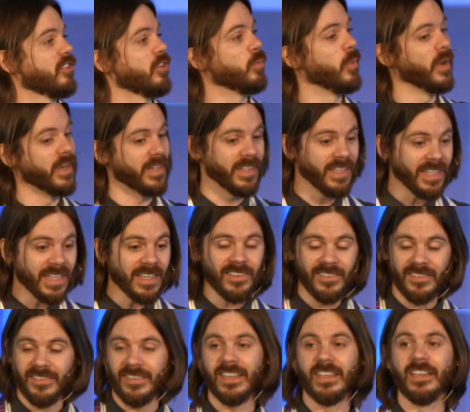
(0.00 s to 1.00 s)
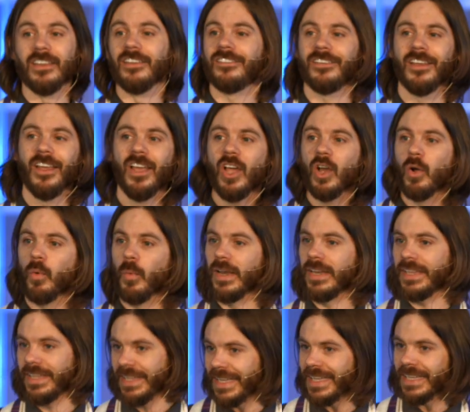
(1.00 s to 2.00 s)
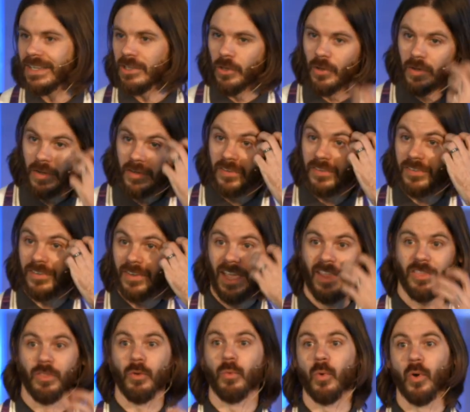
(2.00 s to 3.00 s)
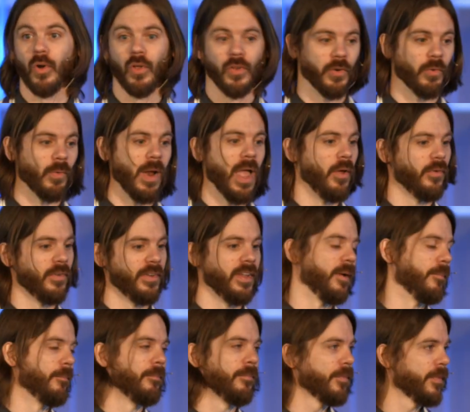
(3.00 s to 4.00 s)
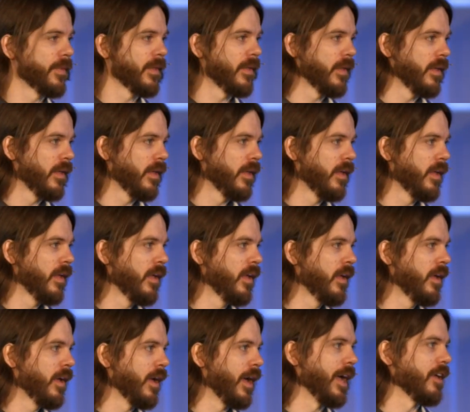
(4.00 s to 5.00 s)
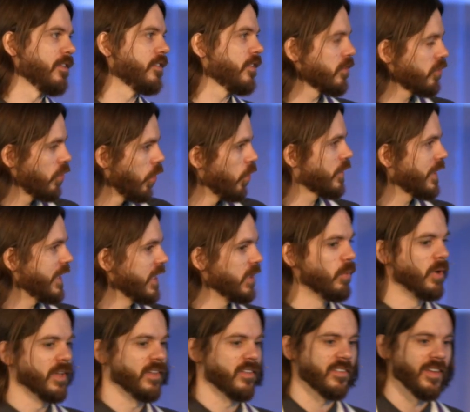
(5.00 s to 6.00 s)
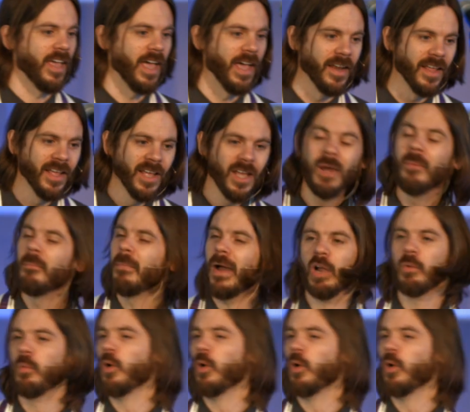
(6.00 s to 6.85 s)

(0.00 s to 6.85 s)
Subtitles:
to what he sees when he looks at the world around him. As Tolkien once said, "My